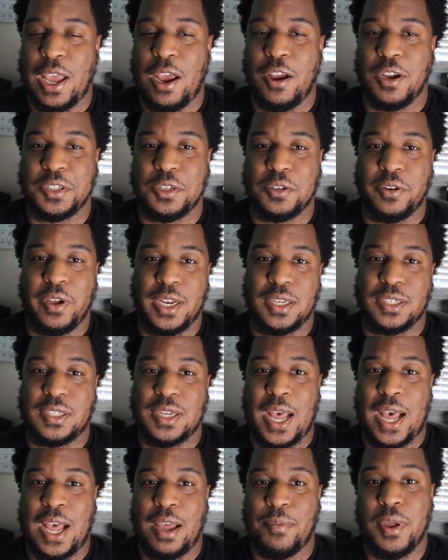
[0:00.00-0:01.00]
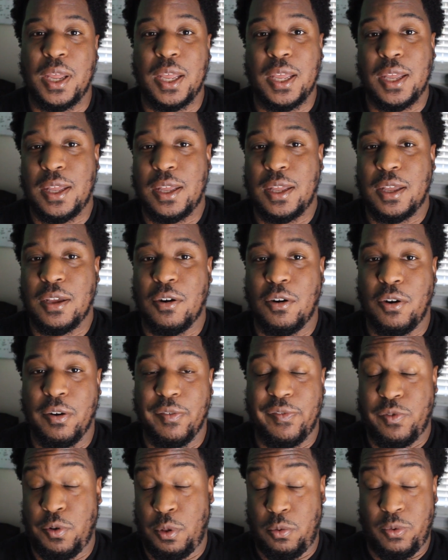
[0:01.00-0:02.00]
character at a time
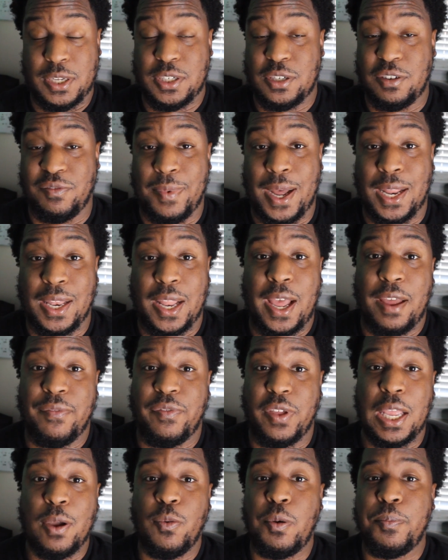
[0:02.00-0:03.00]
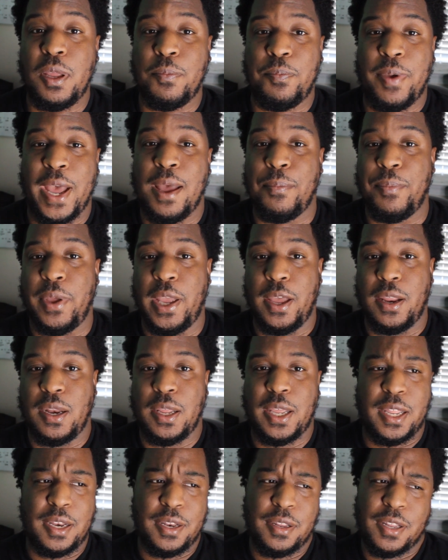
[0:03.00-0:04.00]
or for the rest of my life, it would be Batman.
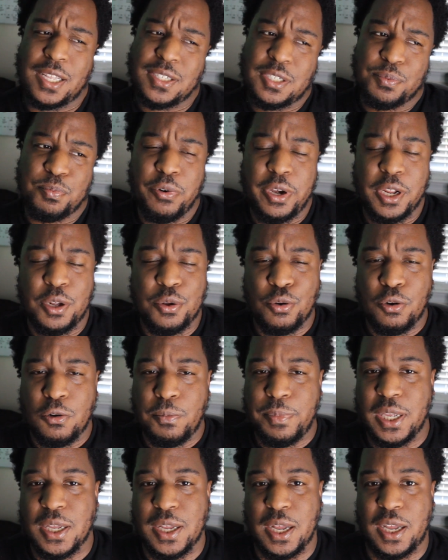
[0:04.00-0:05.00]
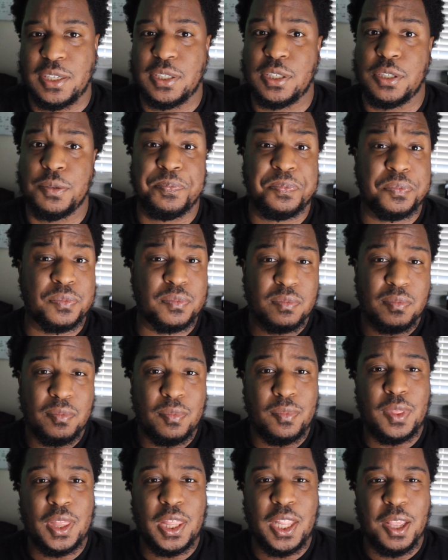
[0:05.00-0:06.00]
And that's pretty cool because
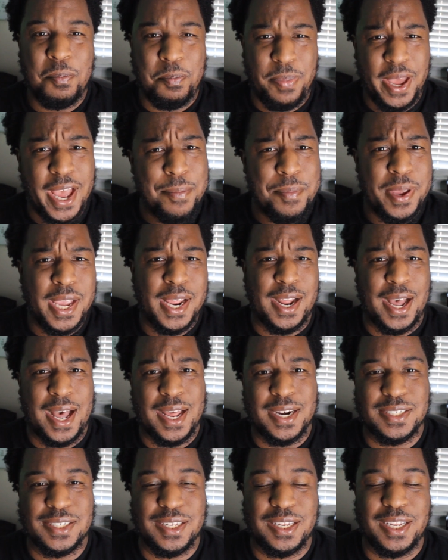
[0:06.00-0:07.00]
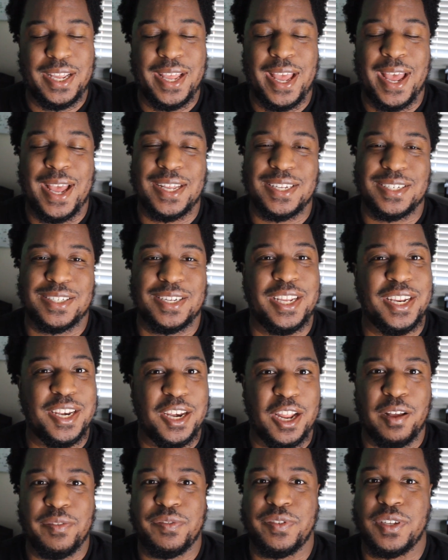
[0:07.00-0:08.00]
Batman honestly has
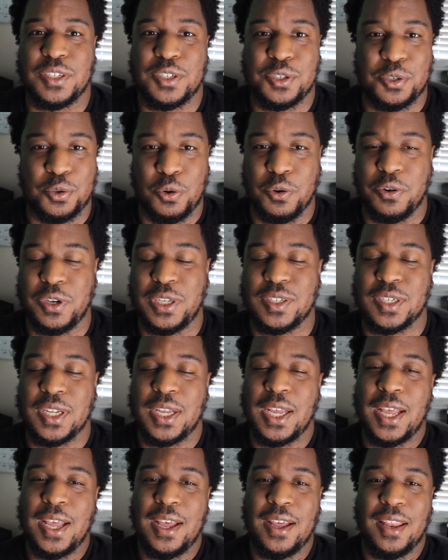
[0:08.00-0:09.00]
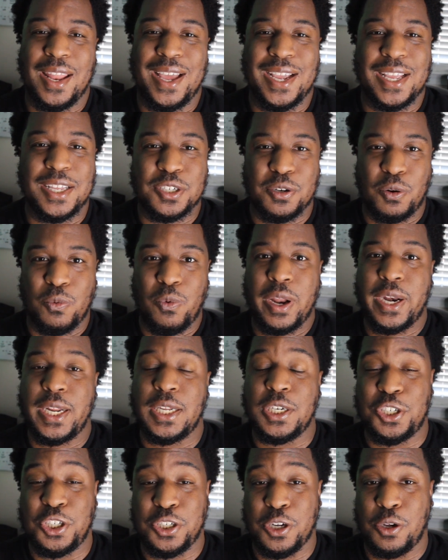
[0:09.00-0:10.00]
enough stories. Like it's a
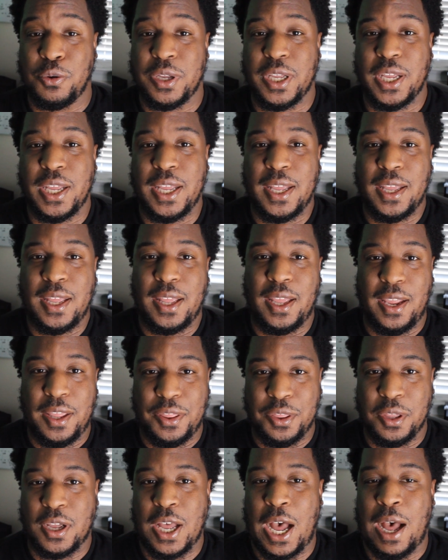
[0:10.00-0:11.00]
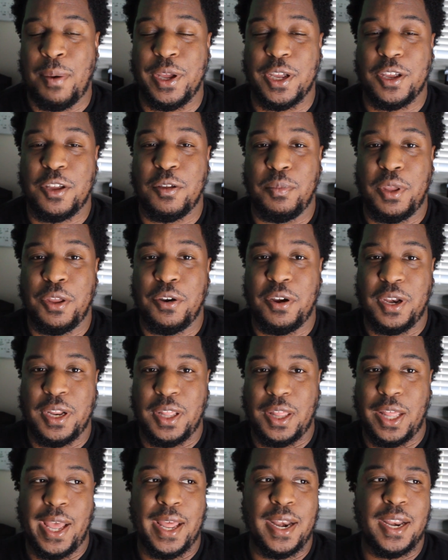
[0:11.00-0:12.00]
running joke in the comic
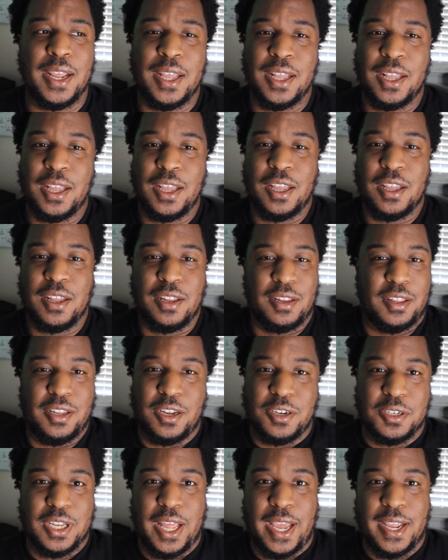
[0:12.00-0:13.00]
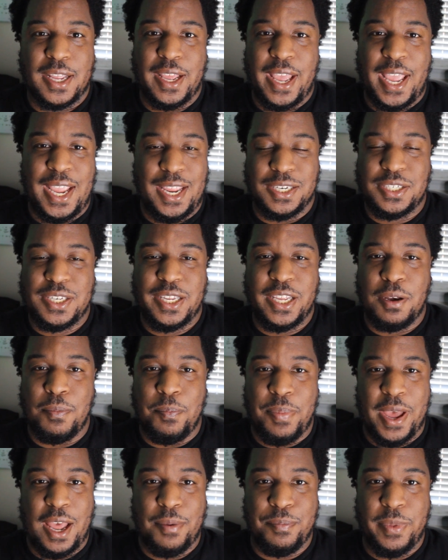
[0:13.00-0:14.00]
community that there's like
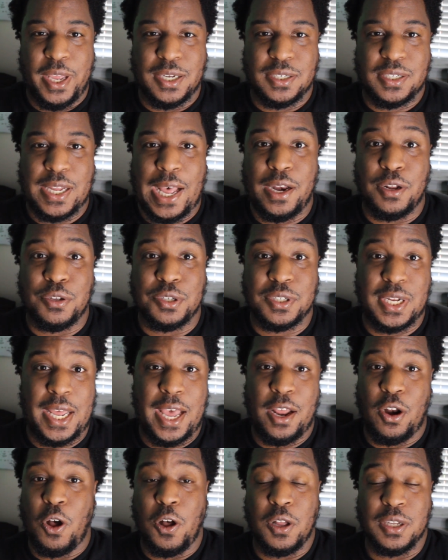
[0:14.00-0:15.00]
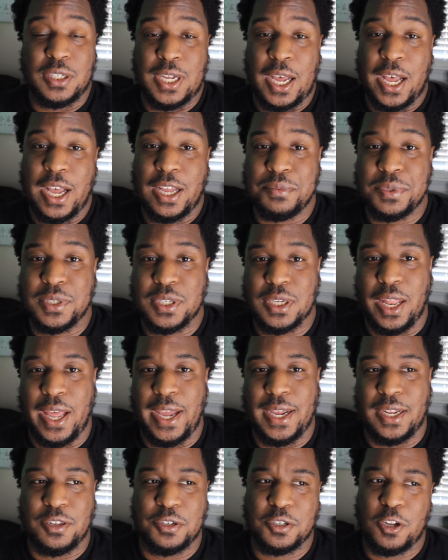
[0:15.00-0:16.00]
18 Batman titles at all times.
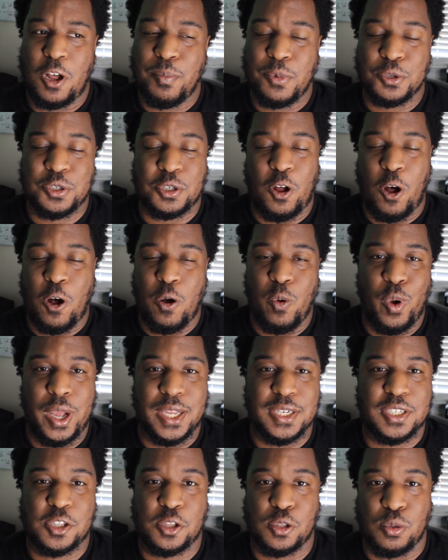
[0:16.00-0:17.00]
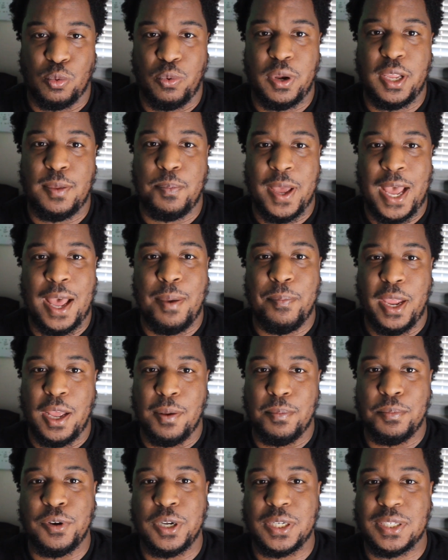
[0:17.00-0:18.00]
Like there's almost always three
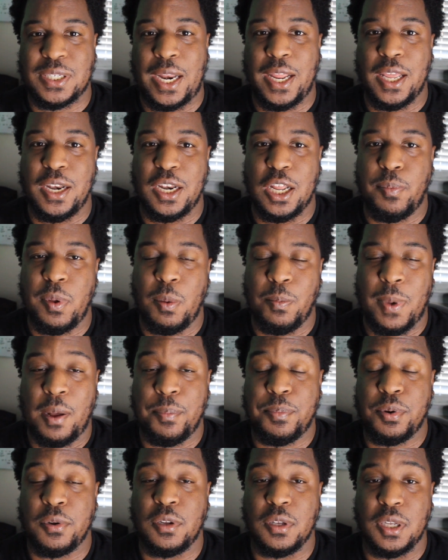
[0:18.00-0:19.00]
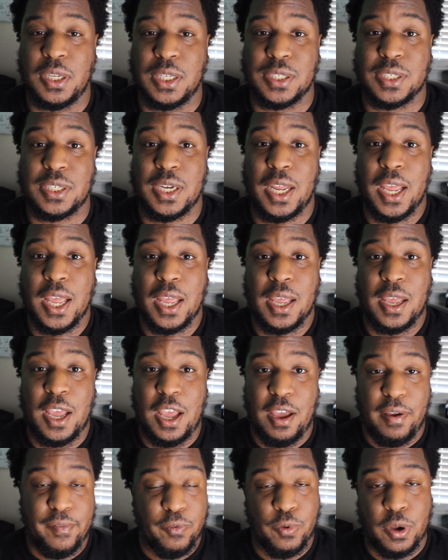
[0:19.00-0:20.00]
Batman books that end up in my pull list
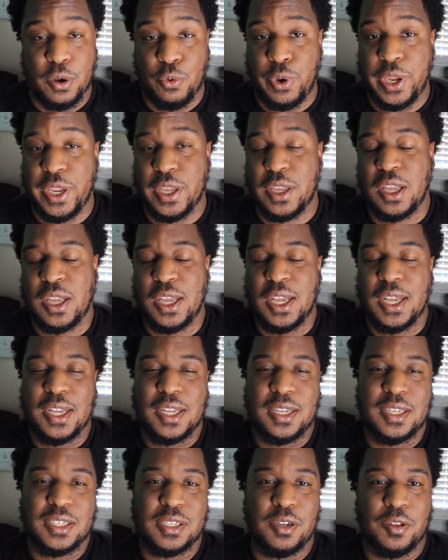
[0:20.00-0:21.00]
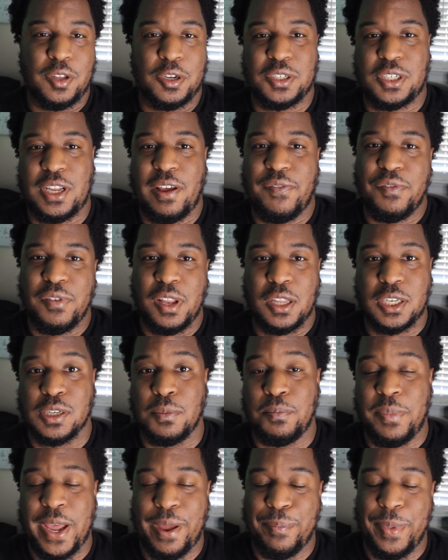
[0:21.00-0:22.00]
every week. So there's definitely
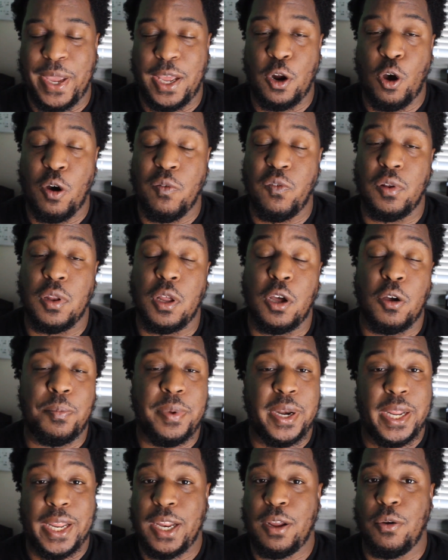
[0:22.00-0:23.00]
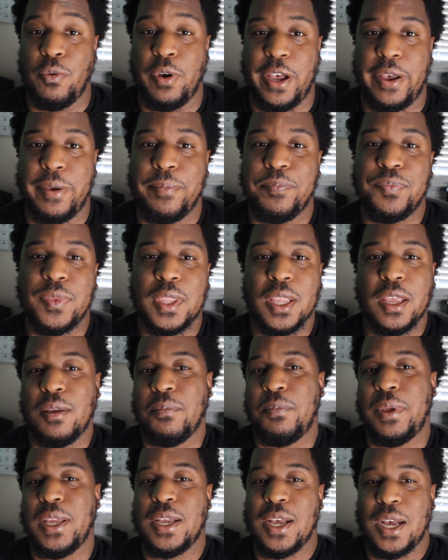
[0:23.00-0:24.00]
some Batman overload. But anyway,
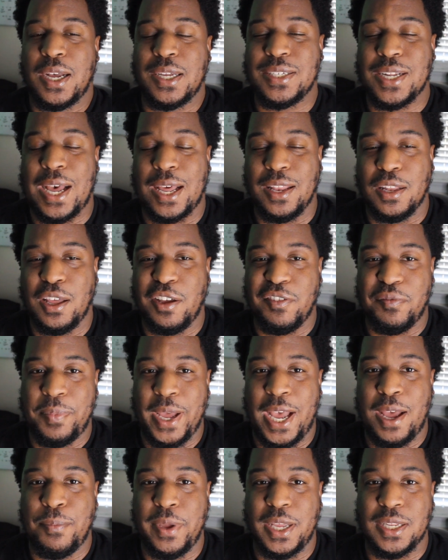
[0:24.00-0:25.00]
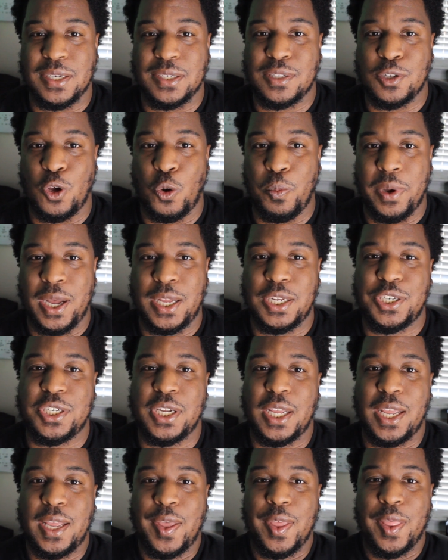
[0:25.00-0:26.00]
because I love Batman so
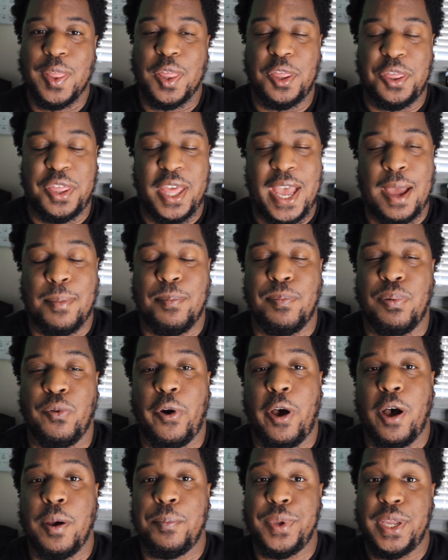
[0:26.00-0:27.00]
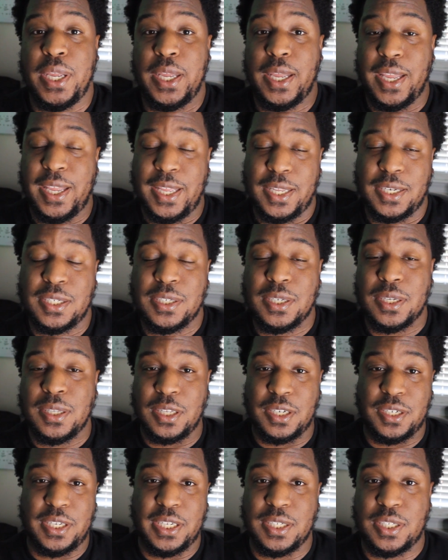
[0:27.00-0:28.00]
much, that brought me into
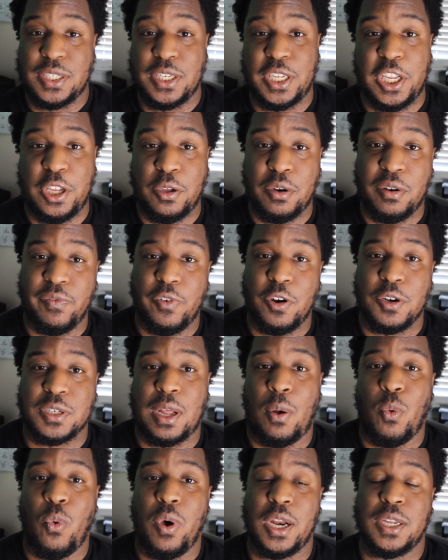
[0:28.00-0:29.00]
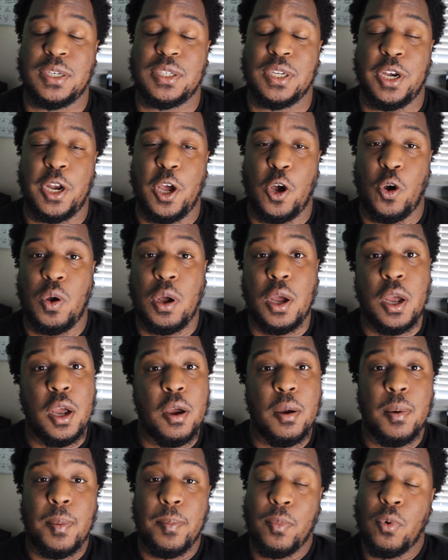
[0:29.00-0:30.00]
the DC universe. I wanted to know
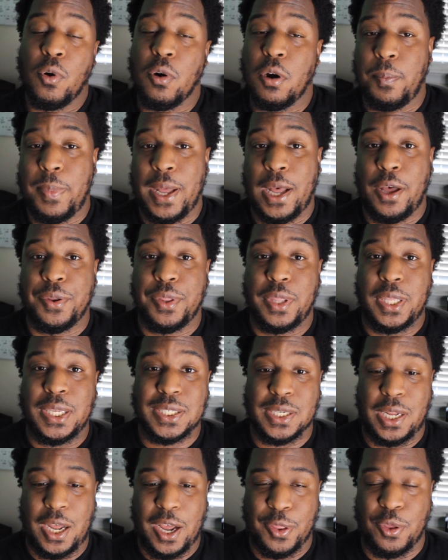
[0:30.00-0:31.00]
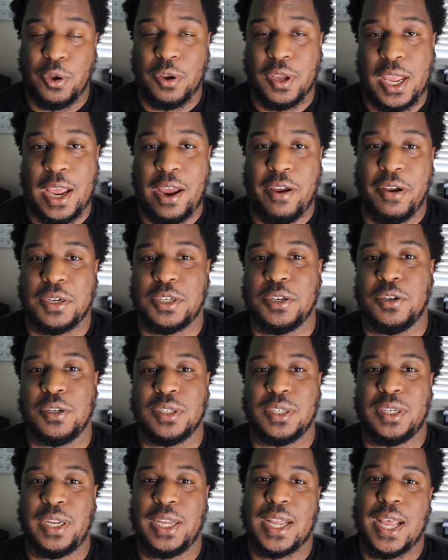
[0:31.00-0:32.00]
more about these other
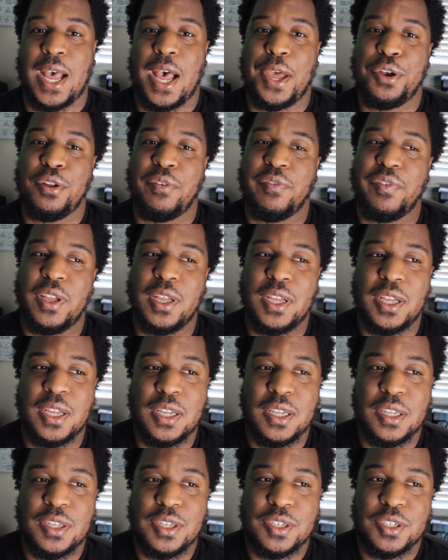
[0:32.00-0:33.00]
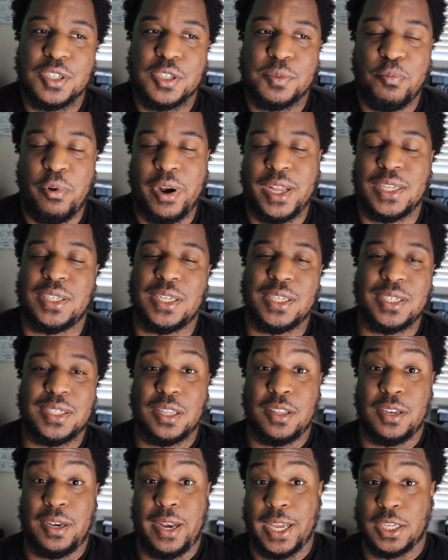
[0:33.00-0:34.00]
characters, and it kind of spreads
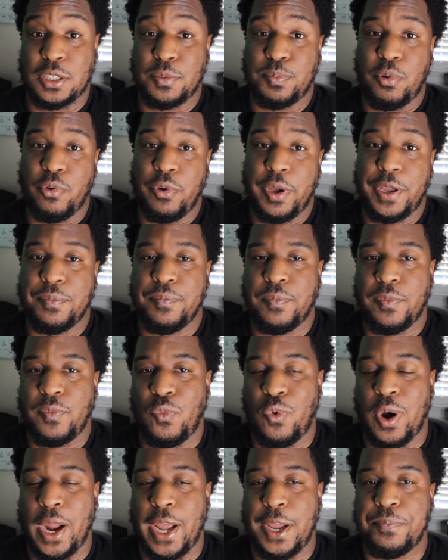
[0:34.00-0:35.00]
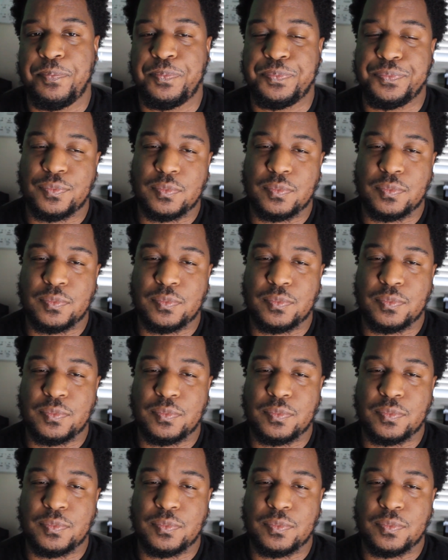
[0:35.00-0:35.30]
into the next point, right?